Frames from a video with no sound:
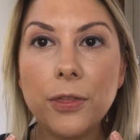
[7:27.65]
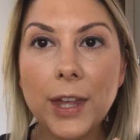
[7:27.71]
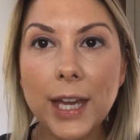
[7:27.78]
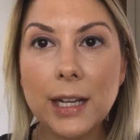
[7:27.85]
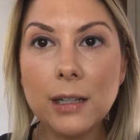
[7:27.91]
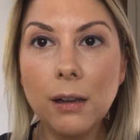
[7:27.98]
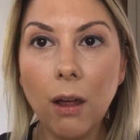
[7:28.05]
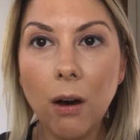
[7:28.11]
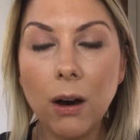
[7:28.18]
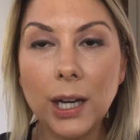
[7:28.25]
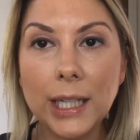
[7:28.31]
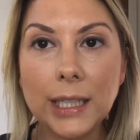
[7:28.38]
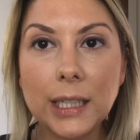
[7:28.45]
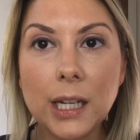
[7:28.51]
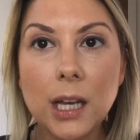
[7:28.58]
thick
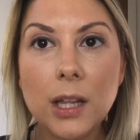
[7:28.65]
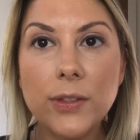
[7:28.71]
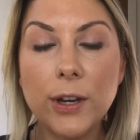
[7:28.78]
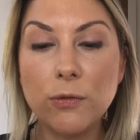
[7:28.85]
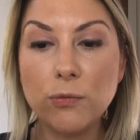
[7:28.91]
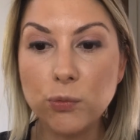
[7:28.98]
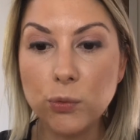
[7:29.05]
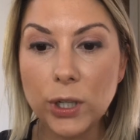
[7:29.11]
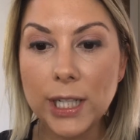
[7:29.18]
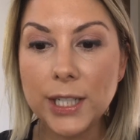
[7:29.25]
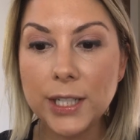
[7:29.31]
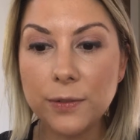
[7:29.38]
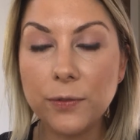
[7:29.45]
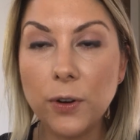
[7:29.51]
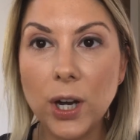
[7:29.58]
line that really
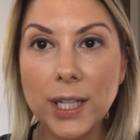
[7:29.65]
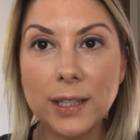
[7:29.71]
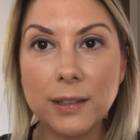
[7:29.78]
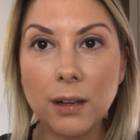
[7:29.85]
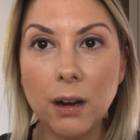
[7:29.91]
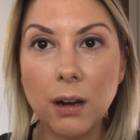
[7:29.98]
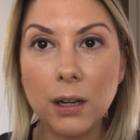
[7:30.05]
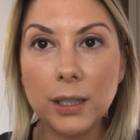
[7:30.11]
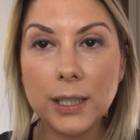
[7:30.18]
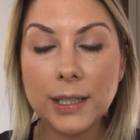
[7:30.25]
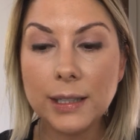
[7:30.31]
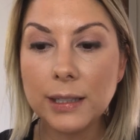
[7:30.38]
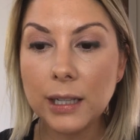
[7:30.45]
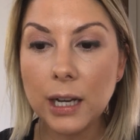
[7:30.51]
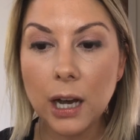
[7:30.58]
defines
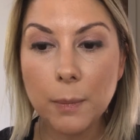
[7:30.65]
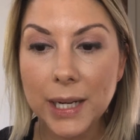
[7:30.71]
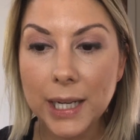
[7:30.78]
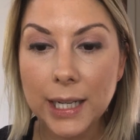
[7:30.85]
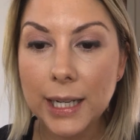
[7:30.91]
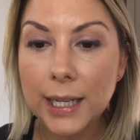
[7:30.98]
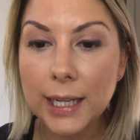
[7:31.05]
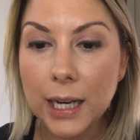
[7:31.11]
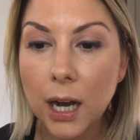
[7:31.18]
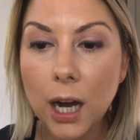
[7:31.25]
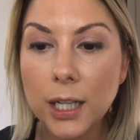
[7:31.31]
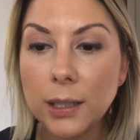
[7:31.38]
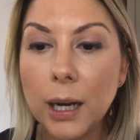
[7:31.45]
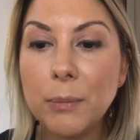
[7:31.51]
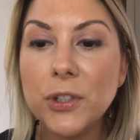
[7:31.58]
eyes. I mean,
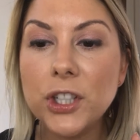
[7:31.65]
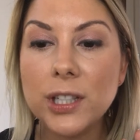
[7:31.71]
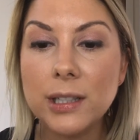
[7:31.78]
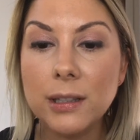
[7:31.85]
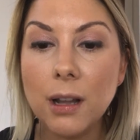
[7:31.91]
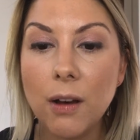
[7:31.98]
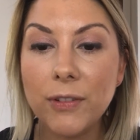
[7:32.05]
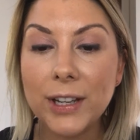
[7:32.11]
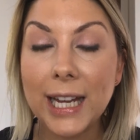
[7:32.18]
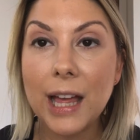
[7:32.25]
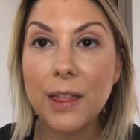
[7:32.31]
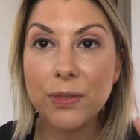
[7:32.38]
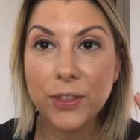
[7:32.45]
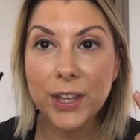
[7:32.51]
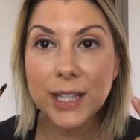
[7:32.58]
I'm just loving it.
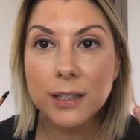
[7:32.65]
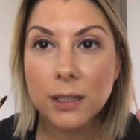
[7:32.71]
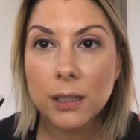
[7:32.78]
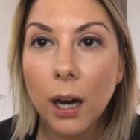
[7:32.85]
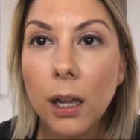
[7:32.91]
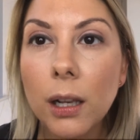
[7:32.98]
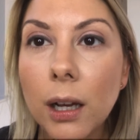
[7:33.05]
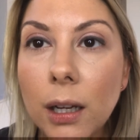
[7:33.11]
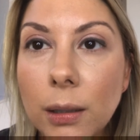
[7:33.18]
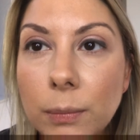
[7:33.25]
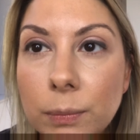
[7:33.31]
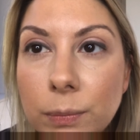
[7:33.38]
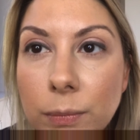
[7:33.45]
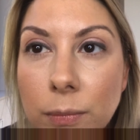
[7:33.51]
And this color,